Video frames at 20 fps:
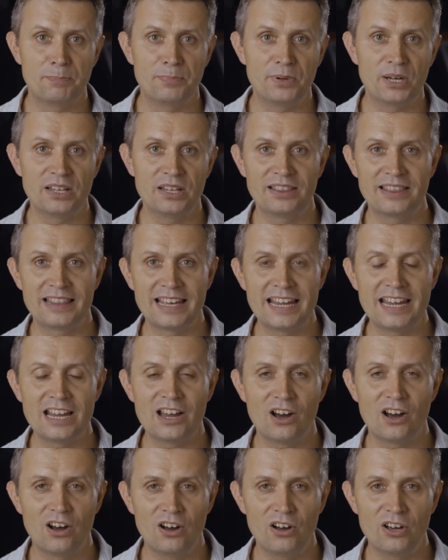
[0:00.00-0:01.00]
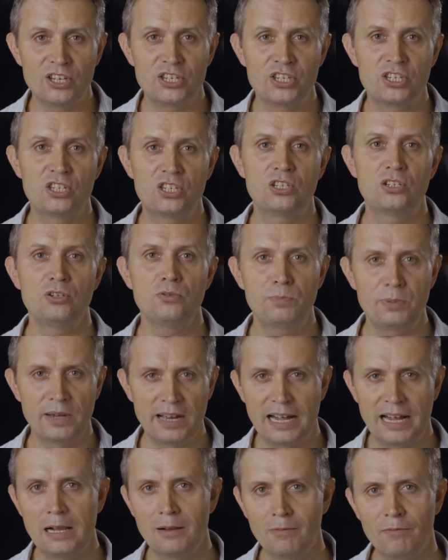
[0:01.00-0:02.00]
but they are super
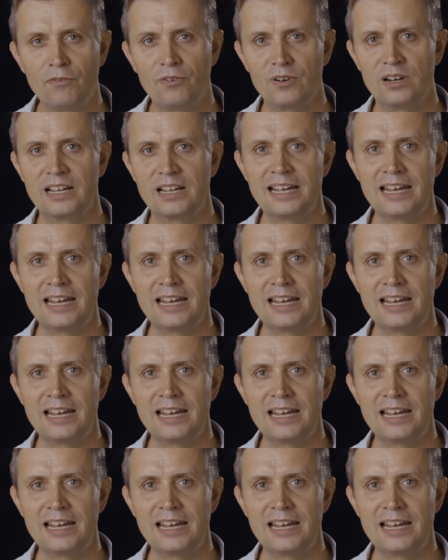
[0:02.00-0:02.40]
helpful